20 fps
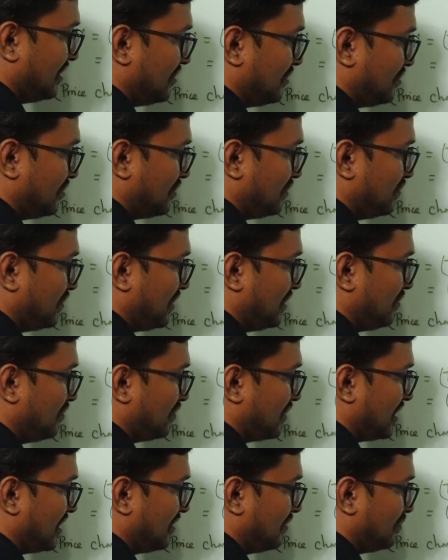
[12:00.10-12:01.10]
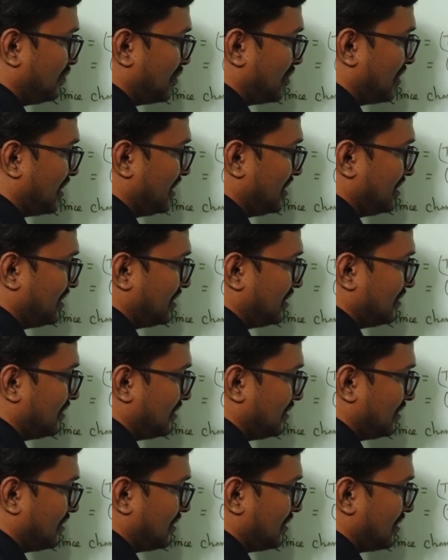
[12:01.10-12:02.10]
it should be
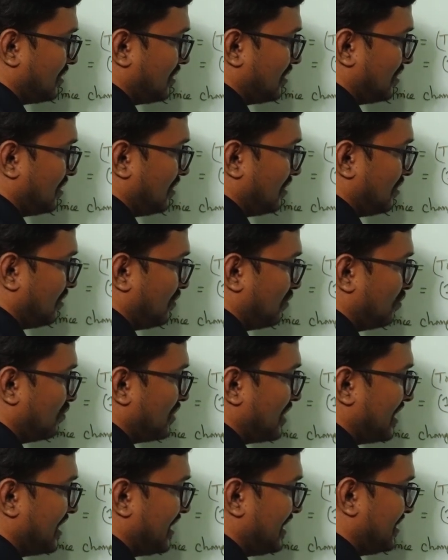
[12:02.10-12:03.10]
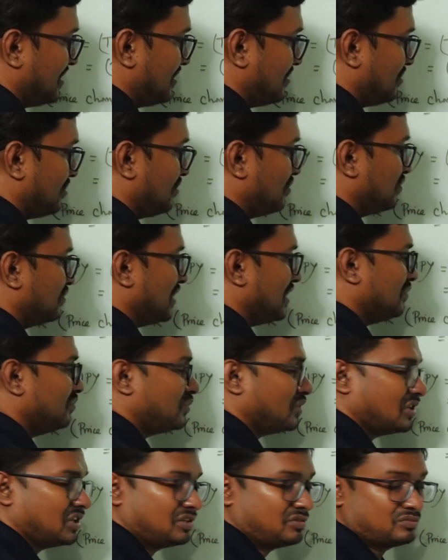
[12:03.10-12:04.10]
1.18. So
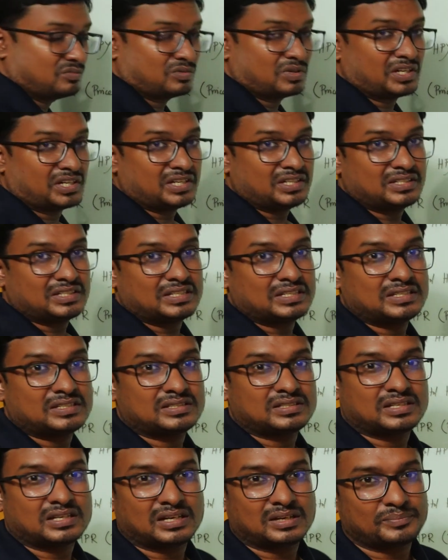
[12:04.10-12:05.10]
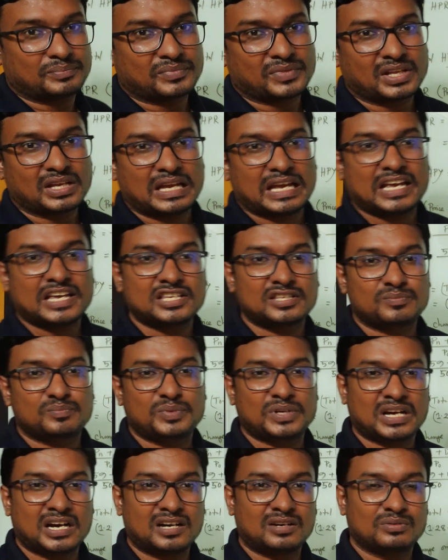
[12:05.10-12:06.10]
1.18 is the
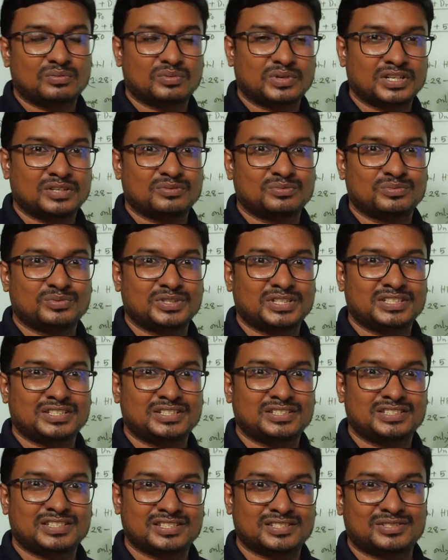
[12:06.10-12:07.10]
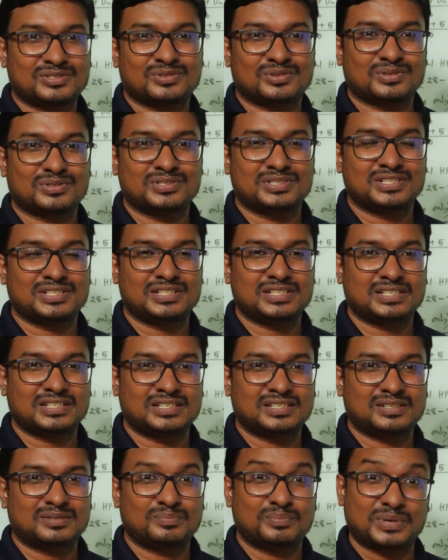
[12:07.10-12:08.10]
SPR when we just
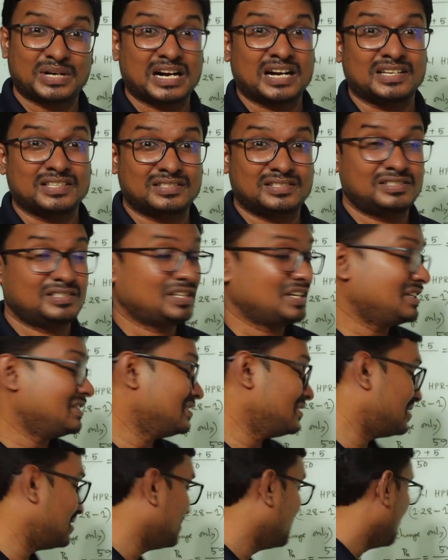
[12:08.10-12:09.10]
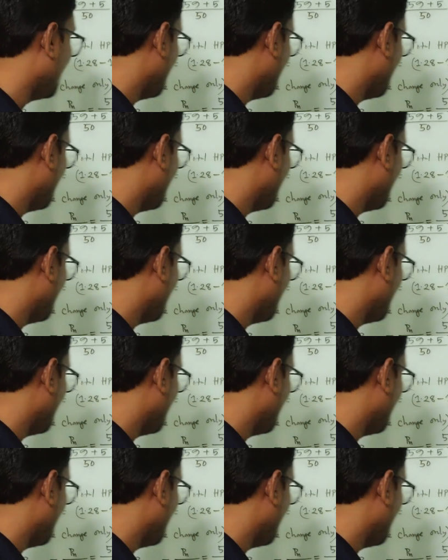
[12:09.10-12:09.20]
consider price change.